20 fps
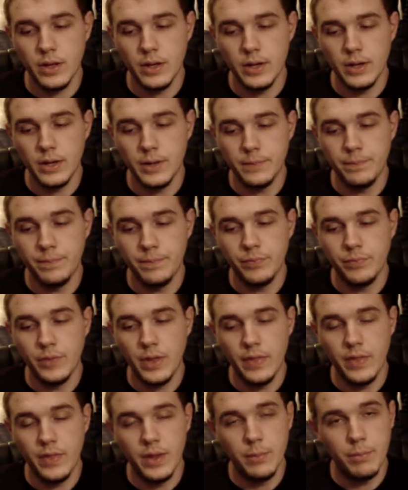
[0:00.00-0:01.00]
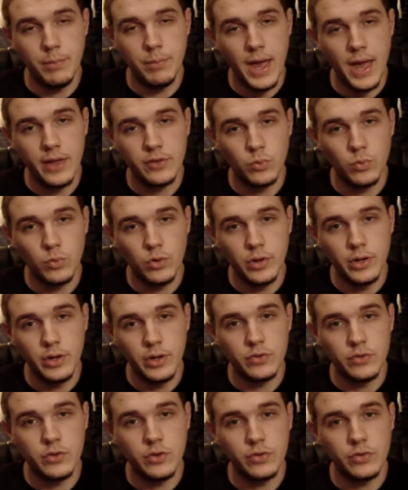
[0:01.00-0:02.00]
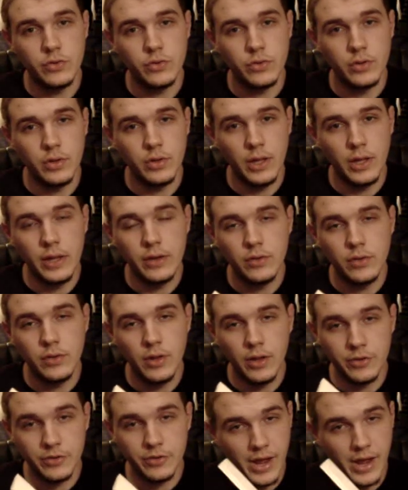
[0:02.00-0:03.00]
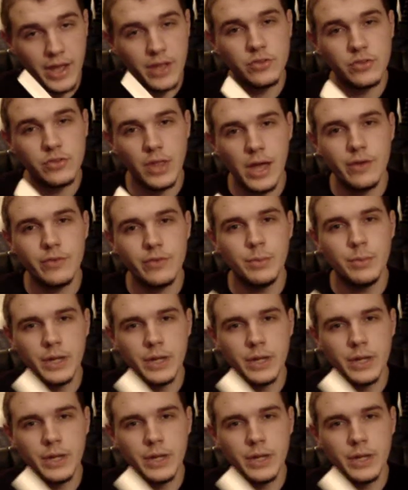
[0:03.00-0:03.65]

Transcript: And then basswood is it's nice stuff,